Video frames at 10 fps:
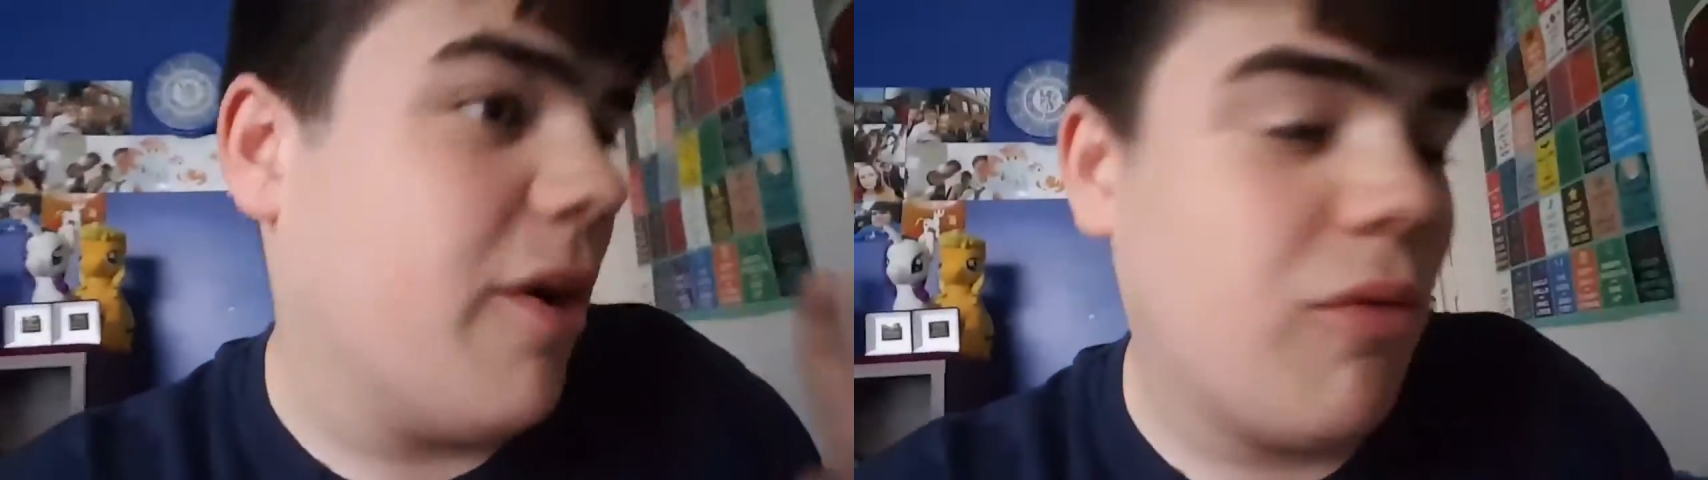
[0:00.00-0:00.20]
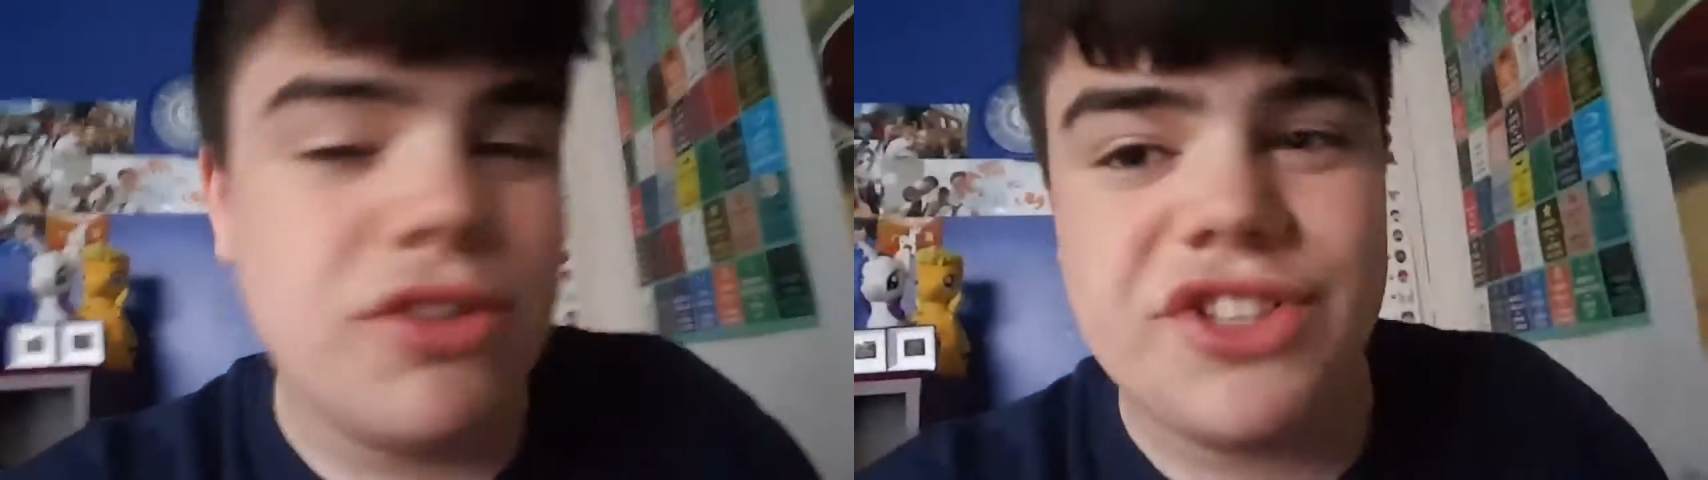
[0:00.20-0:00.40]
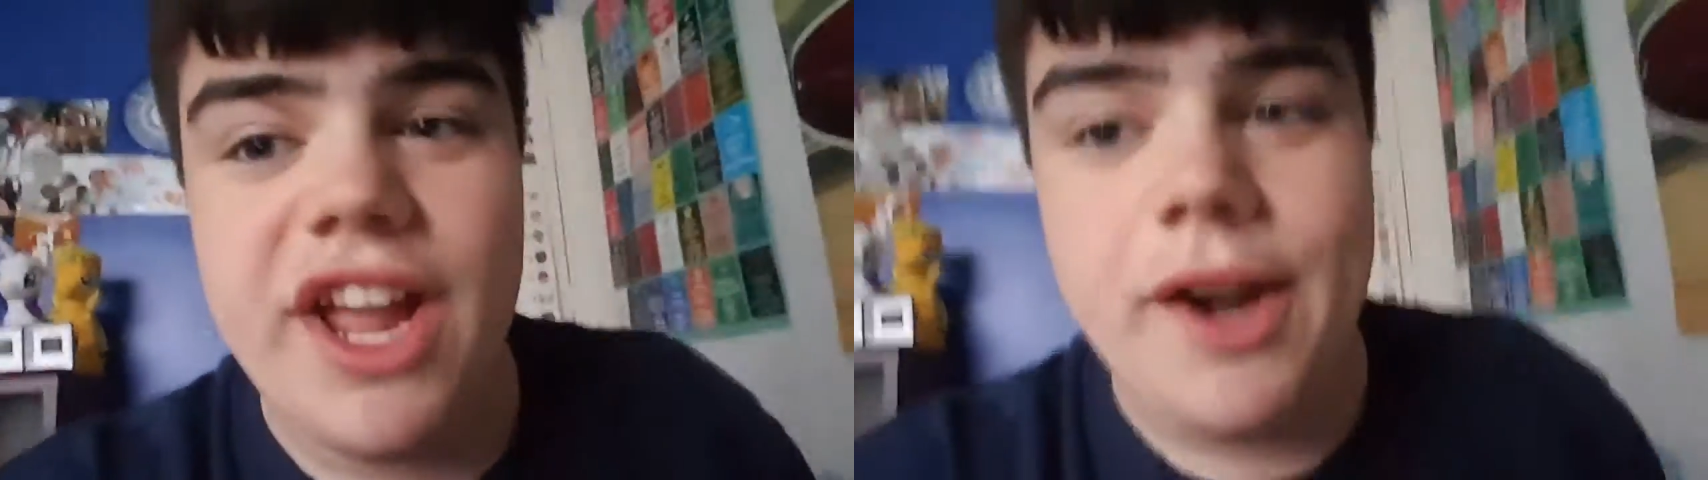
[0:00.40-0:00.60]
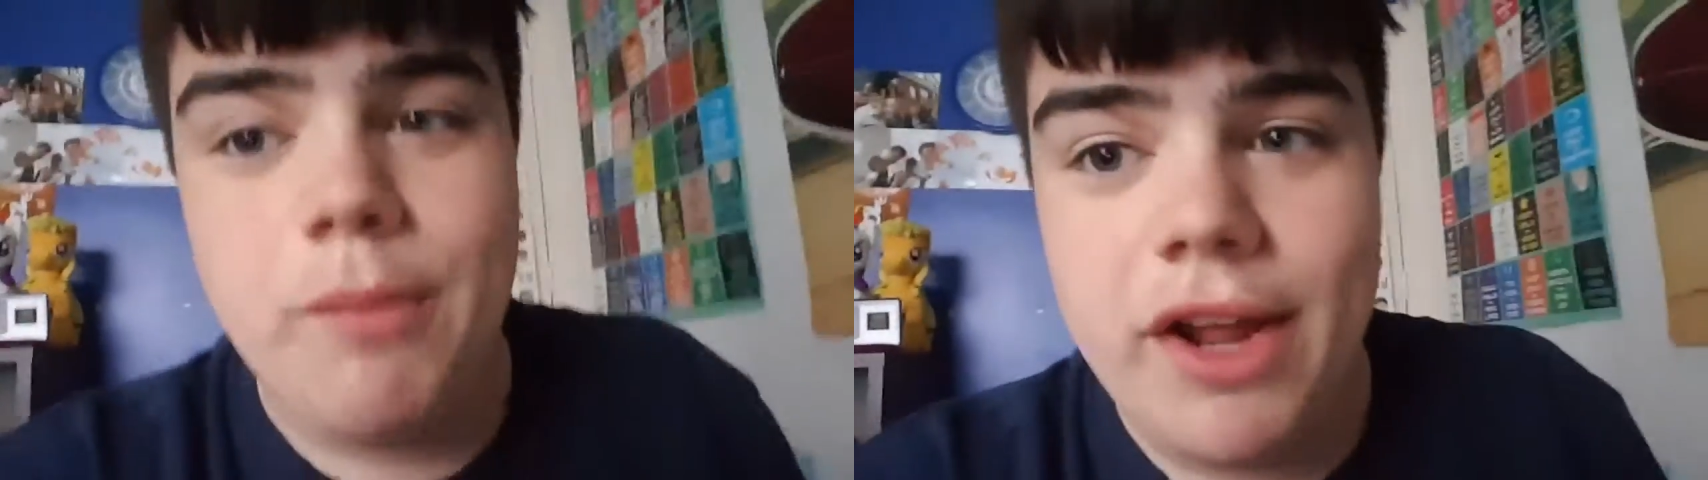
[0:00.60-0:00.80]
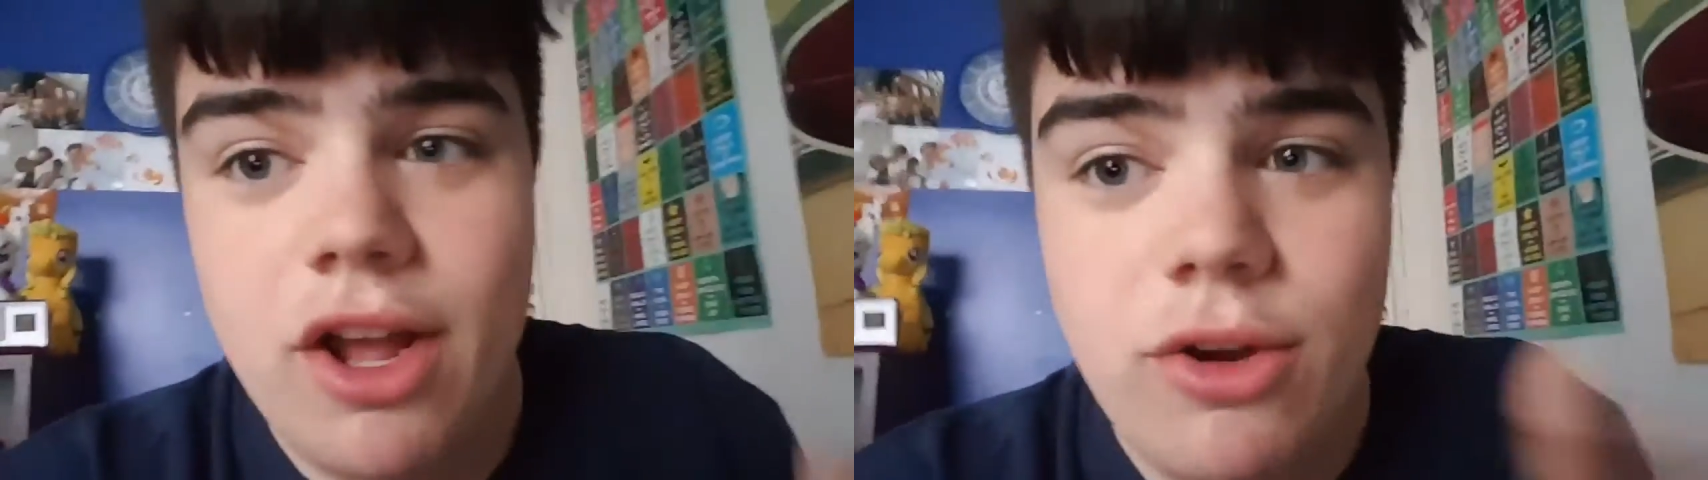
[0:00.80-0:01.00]
I watched it and
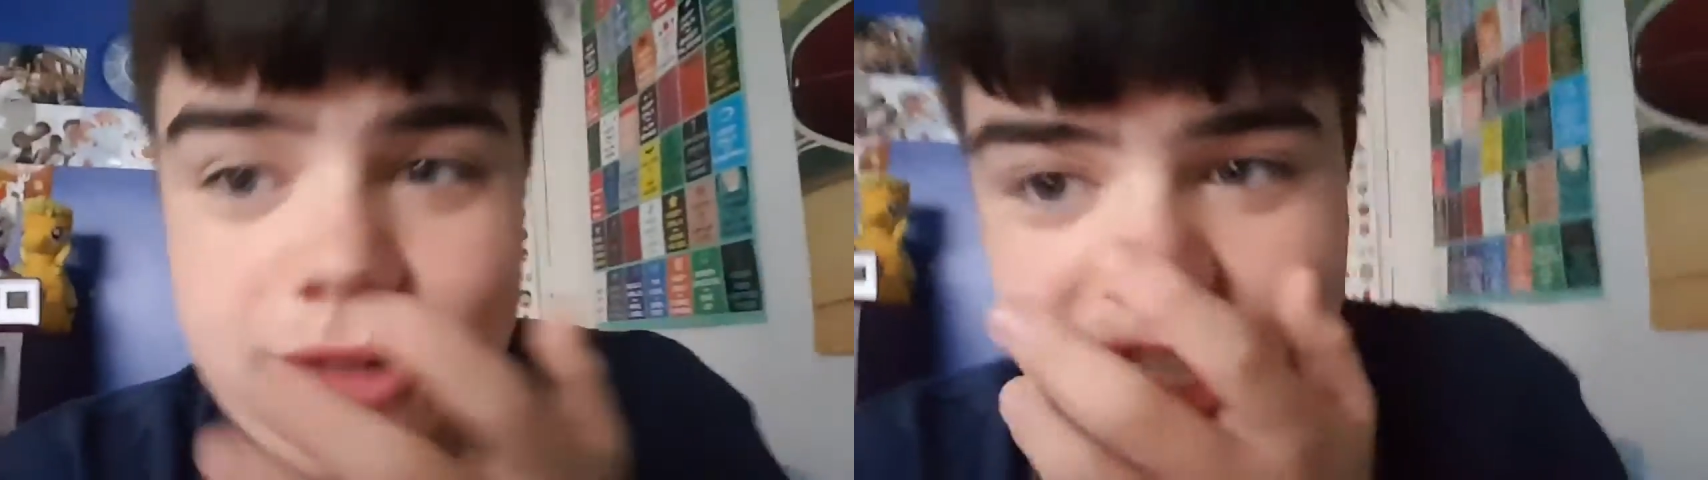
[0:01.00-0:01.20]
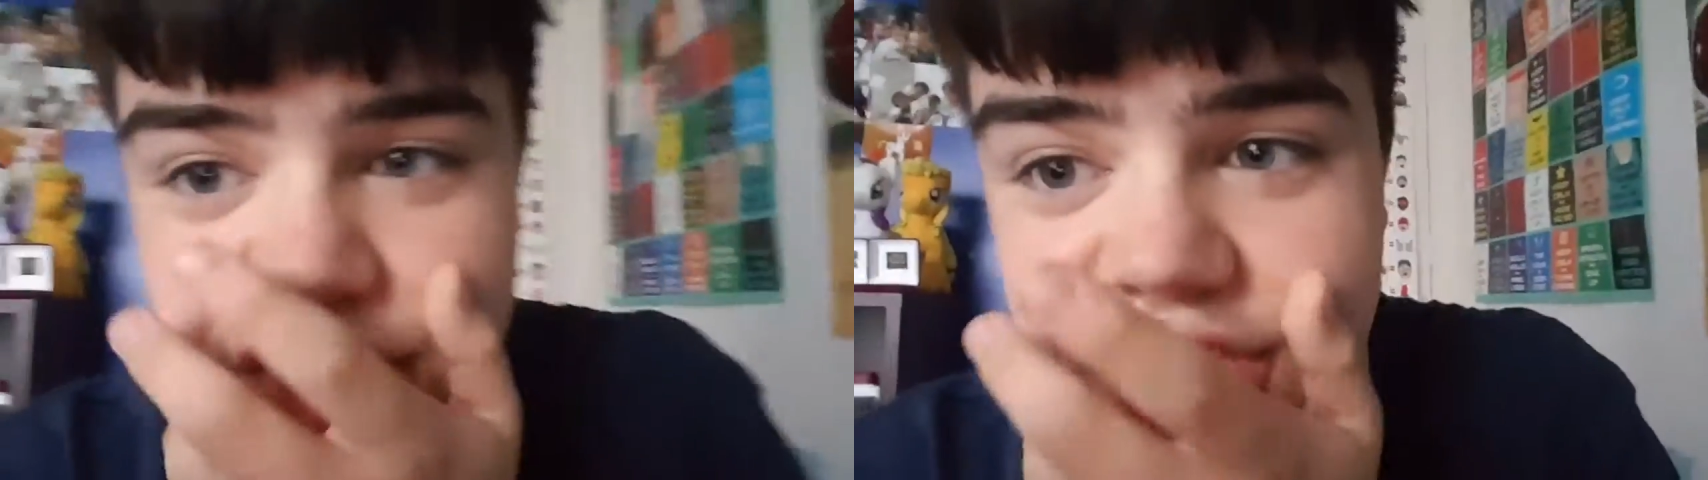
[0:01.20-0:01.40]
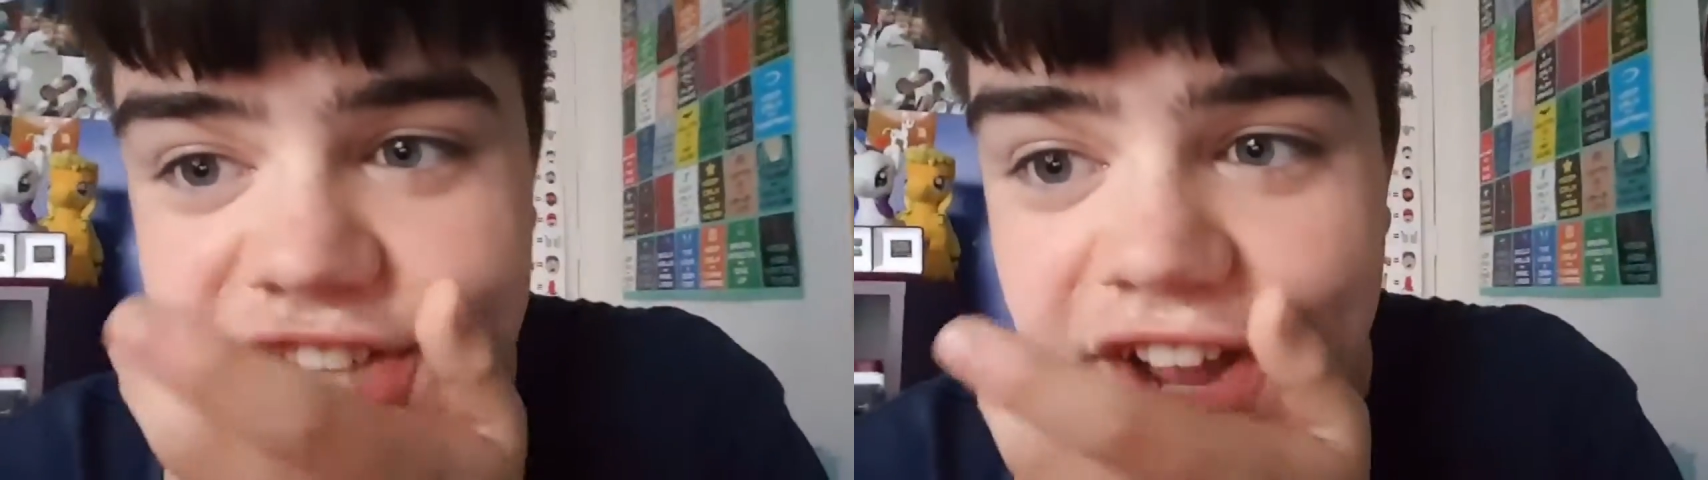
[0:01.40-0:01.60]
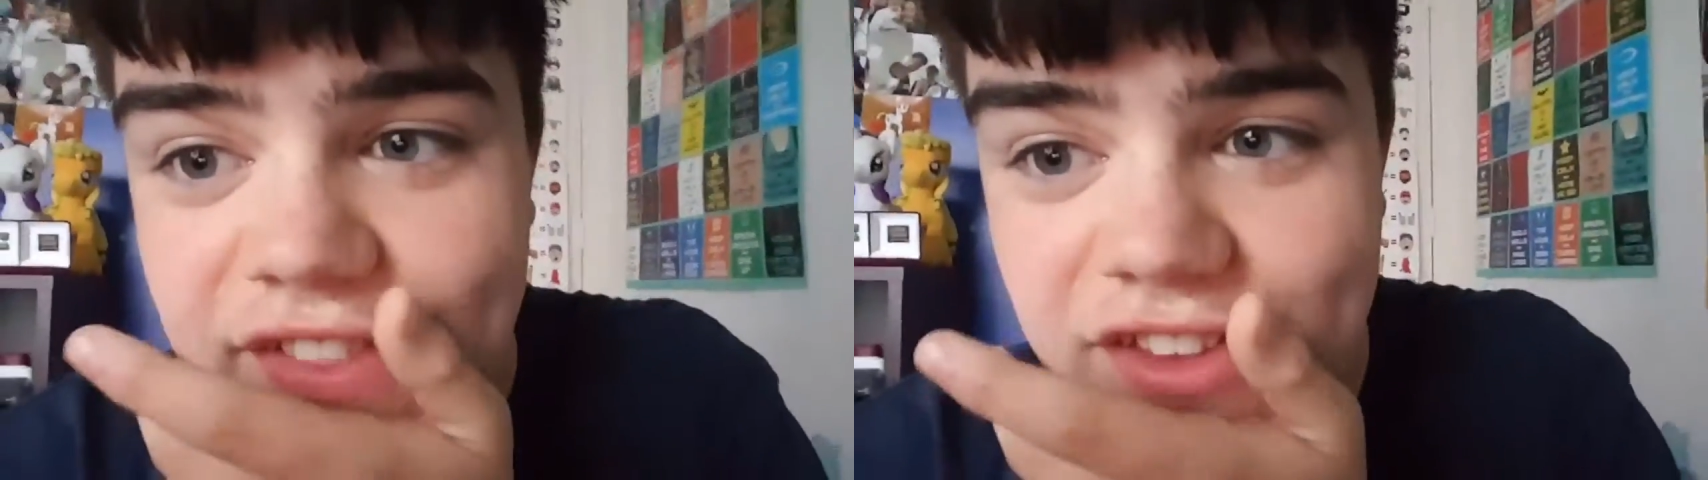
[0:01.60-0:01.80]
I'm like, holy shit,